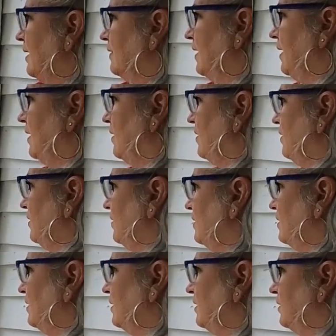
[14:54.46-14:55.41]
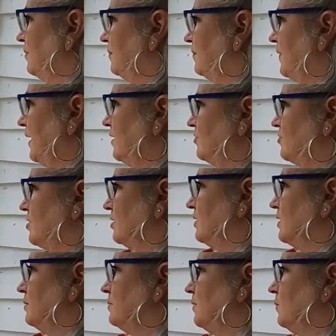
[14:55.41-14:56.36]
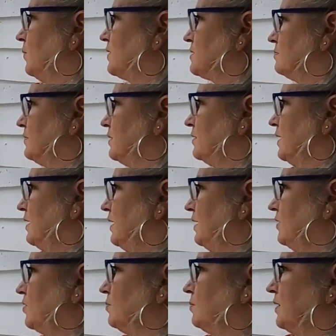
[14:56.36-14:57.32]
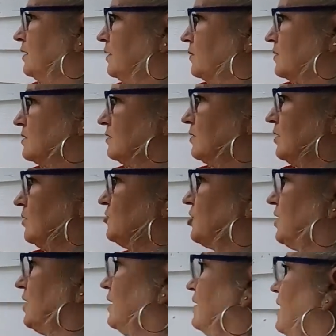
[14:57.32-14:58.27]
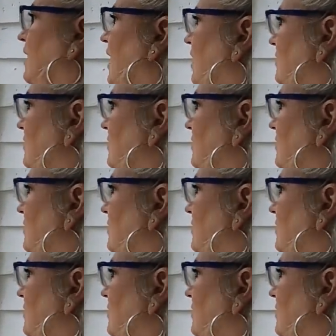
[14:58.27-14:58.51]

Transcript: back there. That utility bill wasn't built here, but there was, chicken